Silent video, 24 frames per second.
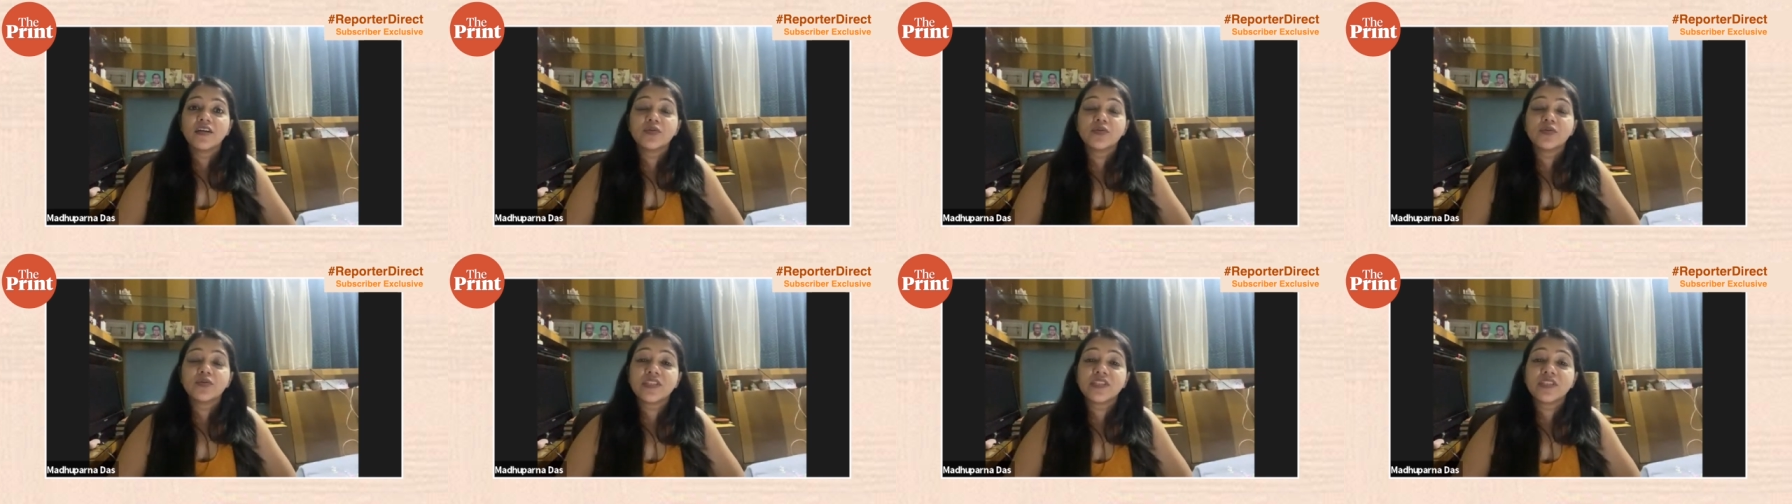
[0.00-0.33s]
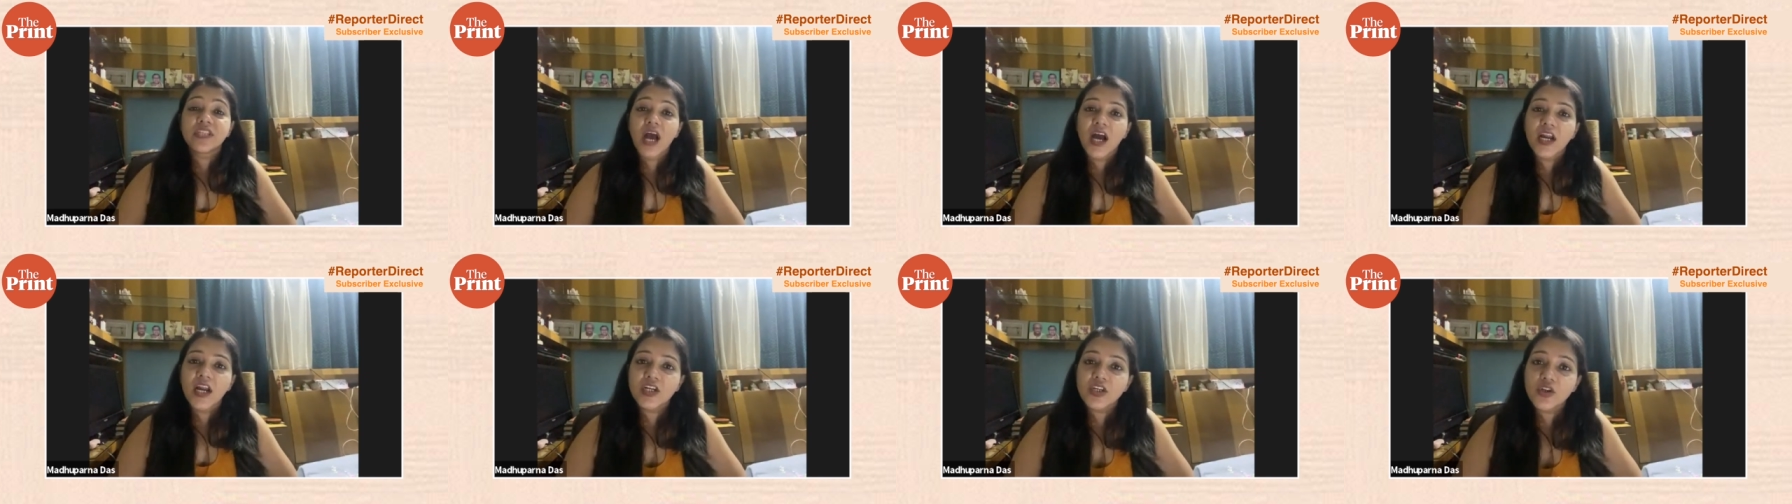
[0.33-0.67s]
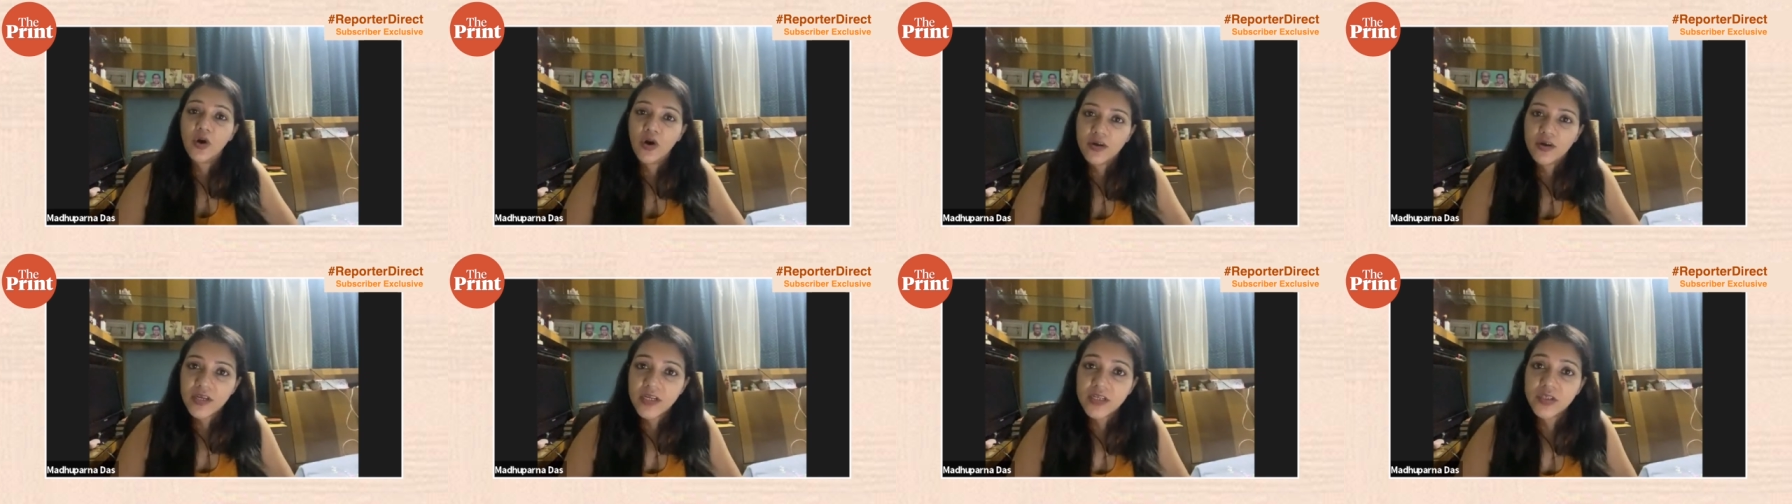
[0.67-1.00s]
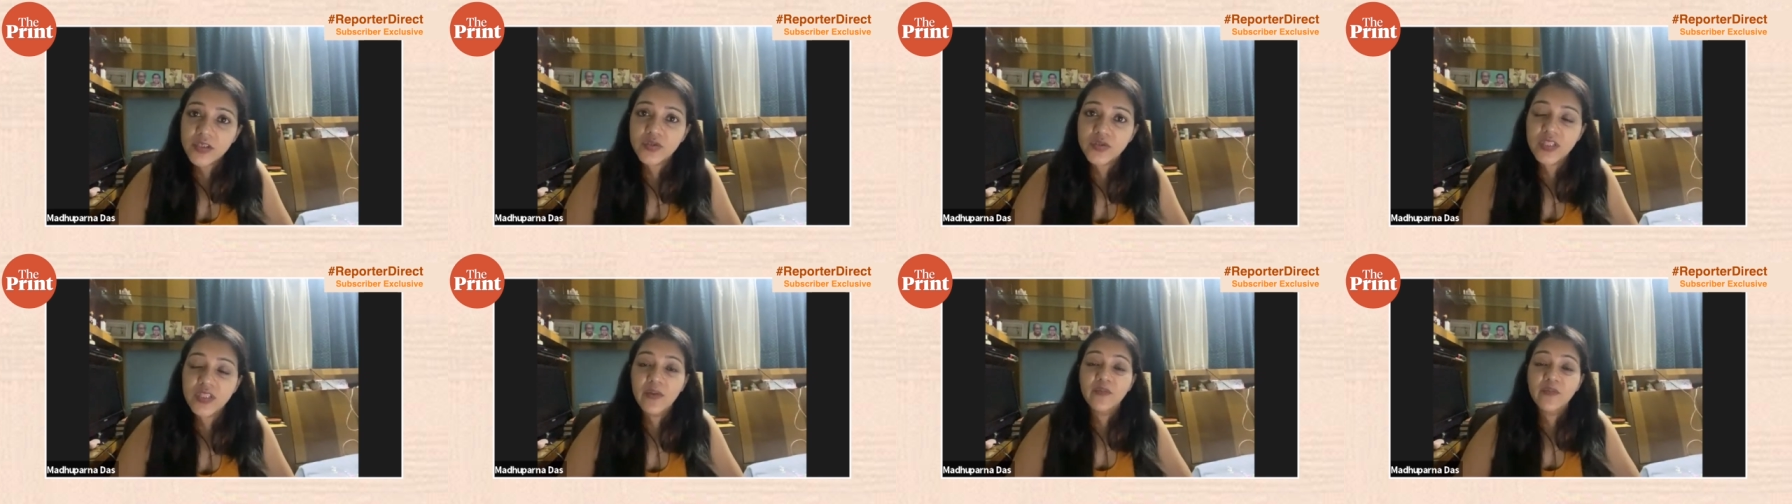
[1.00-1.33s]
to start talking
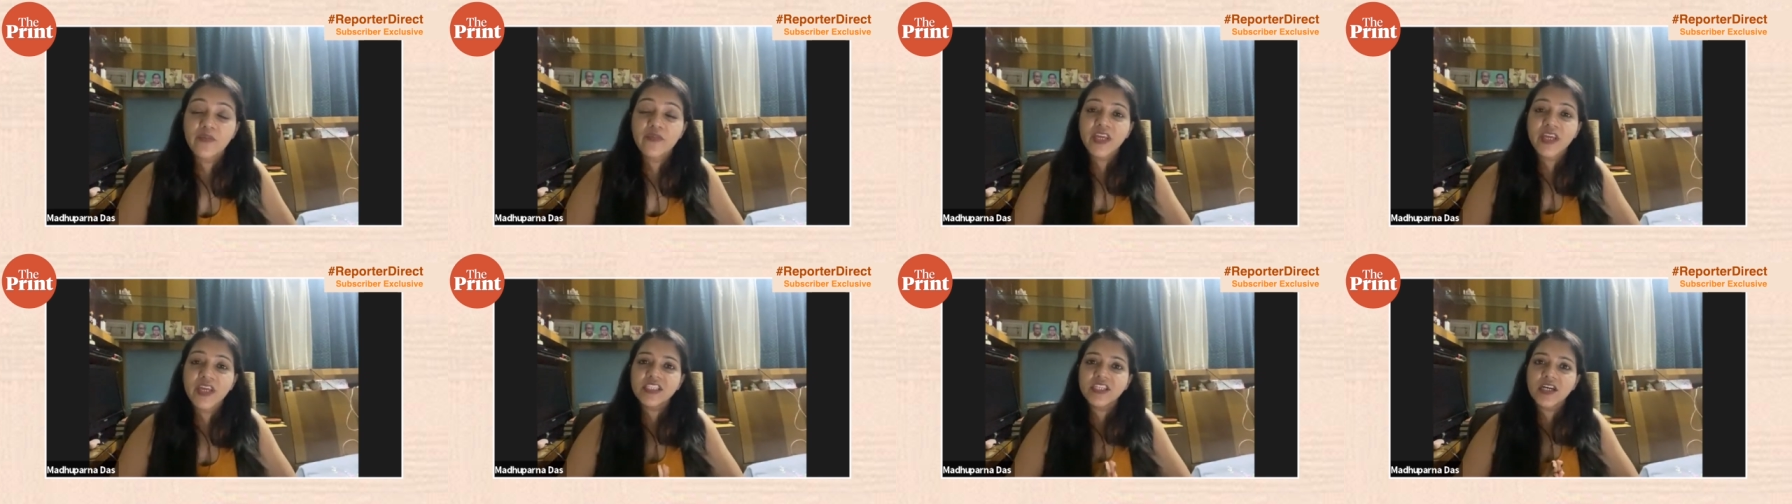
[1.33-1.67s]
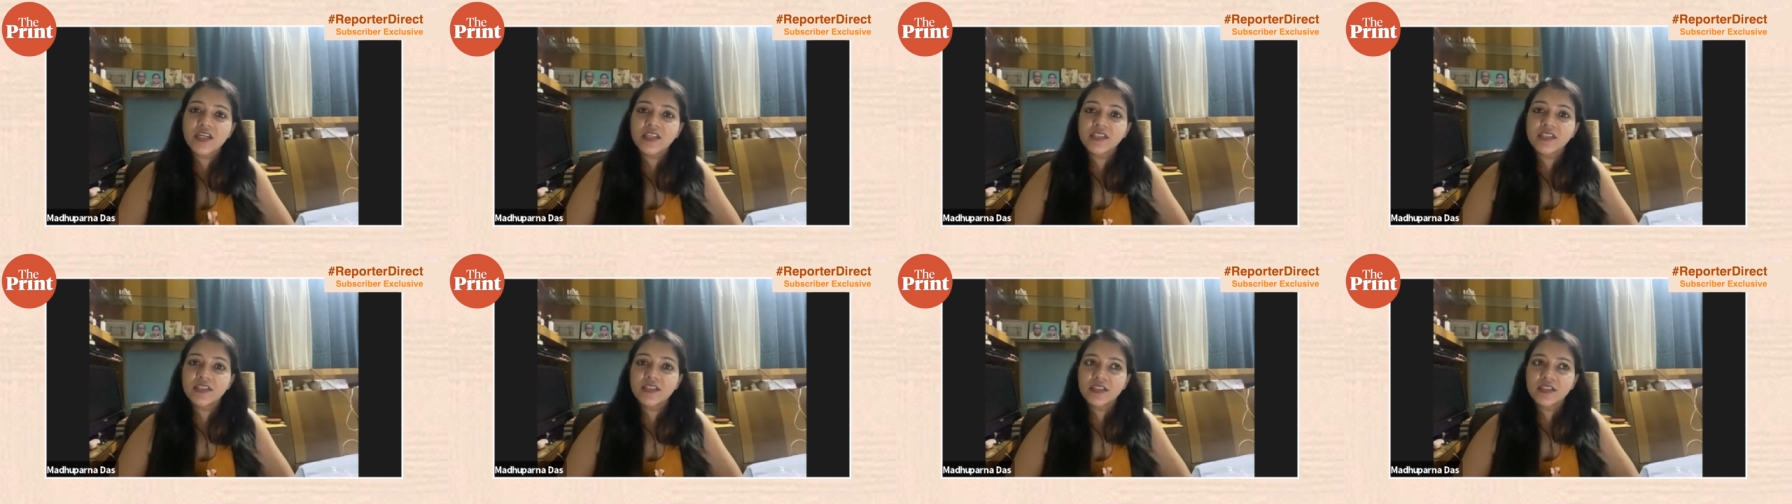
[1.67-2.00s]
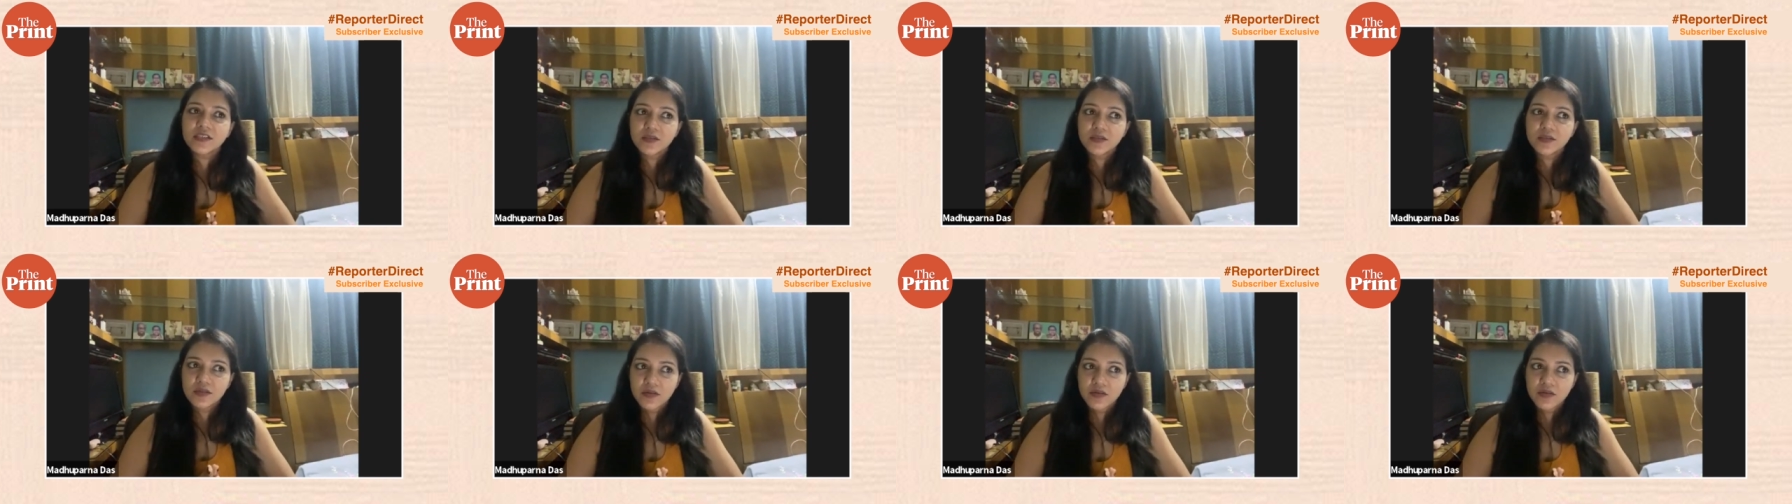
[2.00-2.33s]
to them we just